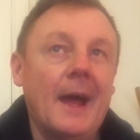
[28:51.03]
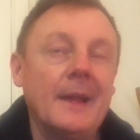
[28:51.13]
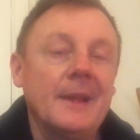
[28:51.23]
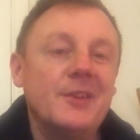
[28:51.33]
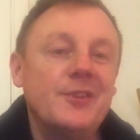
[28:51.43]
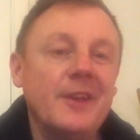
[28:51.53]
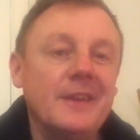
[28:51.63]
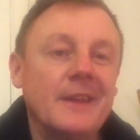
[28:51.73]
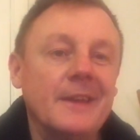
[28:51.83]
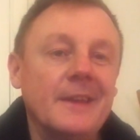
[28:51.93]
And then
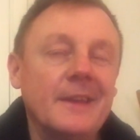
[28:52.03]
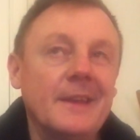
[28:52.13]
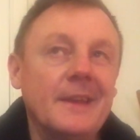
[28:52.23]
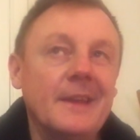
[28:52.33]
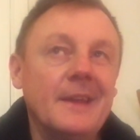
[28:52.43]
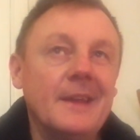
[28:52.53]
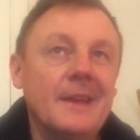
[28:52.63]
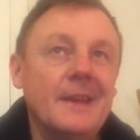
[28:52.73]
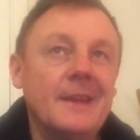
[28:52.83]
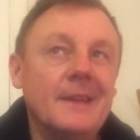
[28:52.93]
suddenly
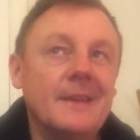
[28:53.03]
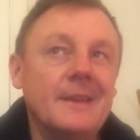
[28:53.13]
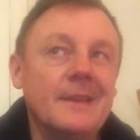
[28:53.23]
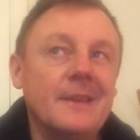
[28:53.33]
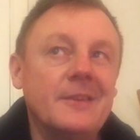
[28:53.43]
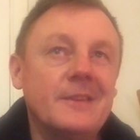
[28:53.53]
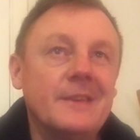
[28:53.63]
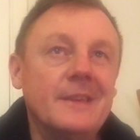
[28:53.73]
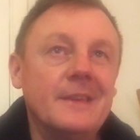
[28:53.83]
this